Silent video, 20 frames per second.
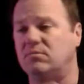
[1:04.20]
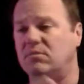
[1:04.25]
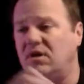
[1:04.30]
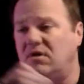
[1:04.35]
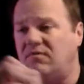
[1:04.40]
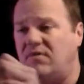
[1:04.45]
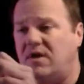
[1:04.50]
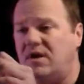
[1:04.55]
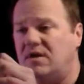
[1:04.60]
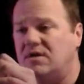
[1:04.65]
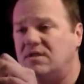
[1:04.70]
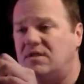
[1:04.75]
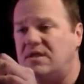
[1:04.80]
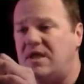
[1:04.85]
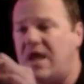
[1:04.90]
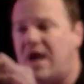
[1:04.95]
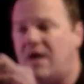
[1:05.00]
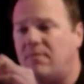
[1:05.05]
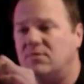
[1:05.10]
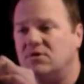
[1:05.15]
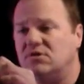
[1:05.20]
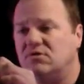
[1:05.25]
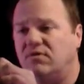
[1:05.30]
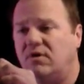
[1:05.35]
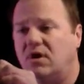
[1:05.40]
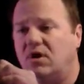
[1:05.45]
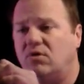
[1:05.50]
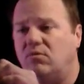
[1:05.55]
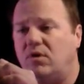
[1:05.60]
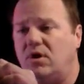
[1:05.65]
bent into the atmosphere,
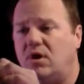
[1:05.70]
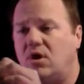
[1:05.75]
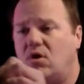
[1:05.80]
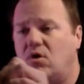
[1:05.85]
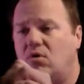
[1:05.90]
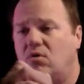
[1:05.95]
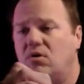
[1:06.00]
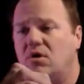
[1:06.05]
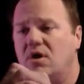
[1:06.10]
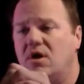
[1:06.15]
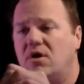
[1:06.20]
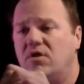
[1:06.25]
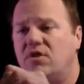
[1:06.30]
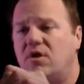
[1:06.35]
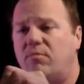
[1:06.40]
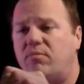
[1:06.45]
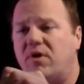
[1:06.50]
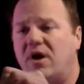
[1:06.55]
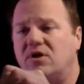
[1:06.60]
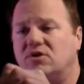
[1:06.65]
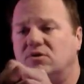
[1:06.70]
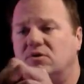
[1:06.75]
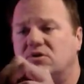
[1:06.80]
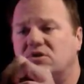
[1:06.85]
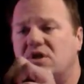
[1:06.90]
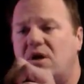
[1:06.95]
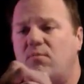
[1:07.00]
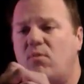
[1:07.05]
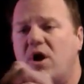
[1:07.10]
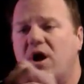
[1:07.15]
and we know the pressure
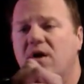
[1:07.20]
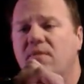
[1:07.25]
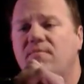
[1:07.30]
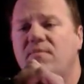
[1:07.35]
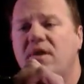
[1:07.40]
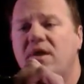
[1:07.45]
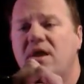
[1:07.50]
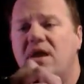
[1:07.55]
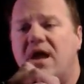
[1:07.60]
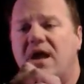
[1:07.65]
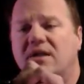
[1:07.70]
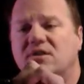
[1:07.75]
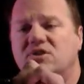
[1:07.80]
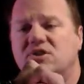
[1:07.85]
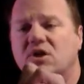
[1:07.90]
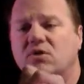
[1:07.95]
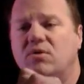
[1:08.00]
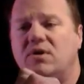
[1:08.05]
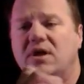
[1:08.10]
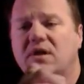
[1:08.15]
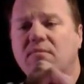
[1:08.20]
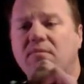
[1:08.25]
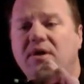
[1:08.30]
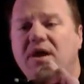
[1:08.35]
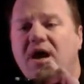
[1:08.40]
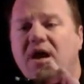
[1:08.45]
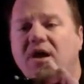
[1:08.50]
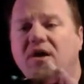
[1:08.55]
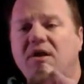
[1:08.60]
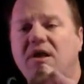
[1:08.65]
somewhere, and so we can
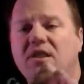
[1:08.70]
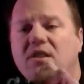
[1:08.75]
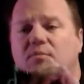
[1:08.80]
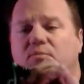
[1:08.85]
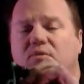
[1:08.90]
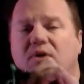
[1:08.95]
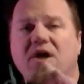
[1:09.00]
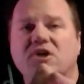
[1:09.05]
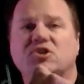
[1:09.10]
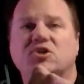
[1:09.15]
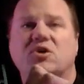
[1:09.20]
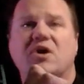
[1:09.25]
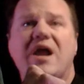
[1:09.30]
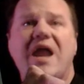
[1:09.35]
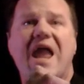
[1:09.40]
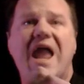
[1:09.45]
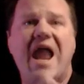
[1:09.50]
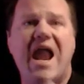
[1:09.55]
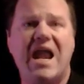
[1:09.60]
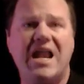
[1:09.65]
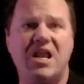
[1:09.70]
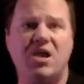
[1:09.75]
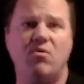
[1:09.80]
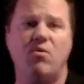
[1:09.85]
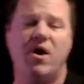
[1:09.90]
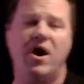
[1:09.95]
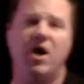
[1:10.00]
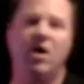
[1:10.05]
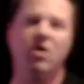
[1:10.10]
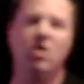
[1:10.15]
calculate the pressure
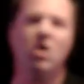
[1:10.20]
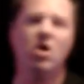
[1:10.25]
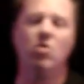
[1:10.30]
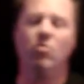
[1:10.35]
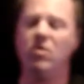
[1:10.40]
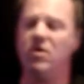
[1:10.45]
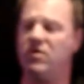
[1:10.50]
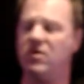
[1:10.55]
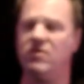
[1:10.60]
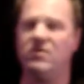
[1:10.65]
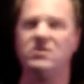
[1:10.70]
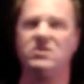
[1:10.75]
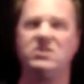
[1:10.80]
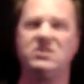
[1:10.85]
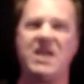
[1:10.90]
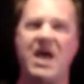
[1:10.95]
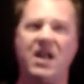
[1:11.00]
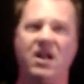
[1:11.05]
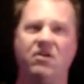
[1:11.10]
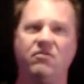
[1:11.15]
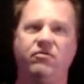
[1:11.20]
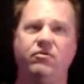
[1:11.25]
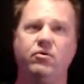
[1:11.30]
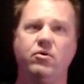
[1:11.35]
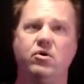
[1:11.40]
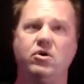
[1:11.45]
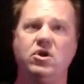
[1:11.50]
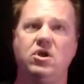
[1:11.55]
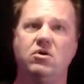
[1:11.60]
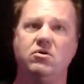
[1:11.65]
anywhere within the static fluid
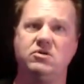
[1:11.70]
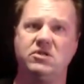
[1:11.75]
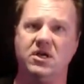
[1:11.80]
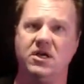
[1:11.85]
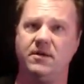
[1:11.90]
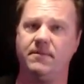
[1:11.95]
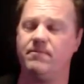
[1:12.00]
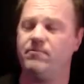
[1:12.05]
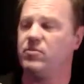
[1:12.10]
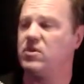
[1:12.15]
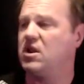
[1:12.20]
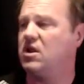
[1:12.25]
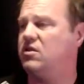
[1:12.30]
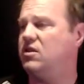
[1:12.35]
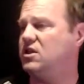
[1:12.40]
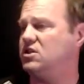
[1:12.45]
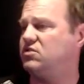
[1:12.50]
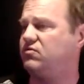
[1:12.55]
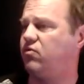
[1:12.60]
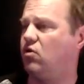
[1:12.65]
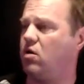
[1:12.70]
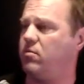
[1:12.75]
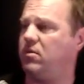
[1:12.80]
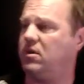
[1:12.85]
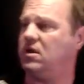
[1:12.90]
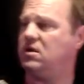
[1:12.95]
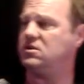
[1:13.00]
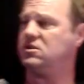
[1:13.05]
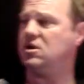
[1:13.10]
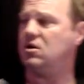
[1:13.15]
using this formula.
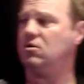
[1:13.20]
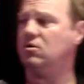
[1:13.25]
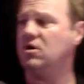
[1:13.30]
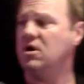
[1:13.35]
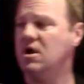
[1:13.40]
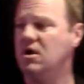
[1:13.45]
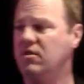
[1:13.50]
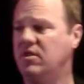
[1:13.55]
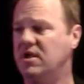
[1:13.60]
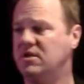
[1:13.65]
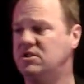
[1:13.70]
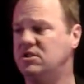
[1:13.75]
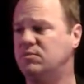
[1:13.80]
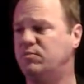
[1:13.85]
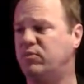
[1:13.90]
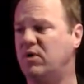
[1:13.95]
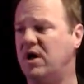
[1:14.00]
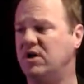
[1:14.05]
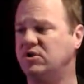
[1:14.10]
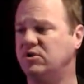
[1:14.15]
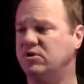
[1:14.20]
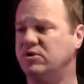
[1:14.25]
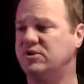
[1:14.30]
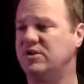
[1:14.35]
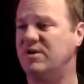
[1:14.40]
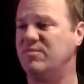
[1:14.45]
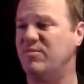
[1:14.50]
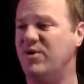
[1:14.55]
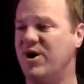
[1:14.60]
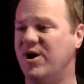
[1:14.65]
So this is pressure
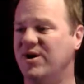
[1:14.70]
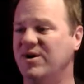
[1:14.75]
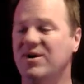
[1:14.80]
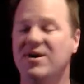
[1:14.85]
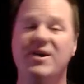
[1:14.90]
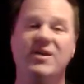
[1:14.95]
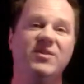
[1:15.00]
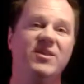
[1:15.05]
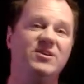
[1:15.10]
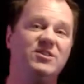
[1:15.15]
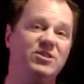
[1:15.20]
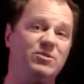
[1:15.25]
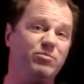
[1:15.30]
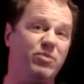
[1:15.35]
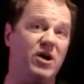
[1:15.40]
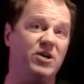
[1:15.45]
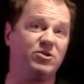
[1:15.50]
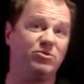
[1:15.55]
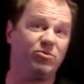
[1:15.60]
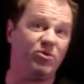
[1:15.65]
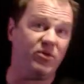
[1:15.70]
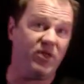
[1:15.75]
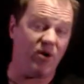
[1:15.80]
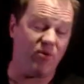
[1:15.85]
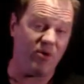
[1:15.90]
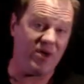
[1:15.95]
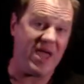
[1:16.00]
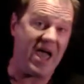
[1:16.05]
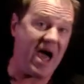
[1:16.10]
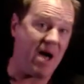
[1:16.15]
somewhere. This is pressure where that we
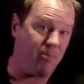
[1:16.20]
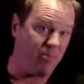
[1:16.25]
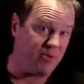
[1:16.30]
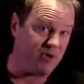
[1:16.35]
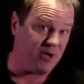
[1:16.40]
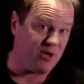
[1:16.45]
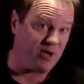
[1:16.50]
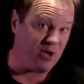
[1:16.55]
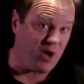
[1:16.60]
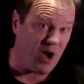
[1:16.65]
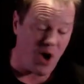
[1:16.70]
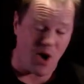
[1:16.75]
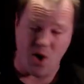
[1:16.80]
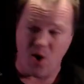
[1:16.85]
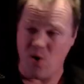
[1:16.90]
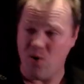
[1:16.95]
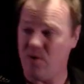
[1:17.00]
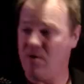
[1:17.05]
happen to know.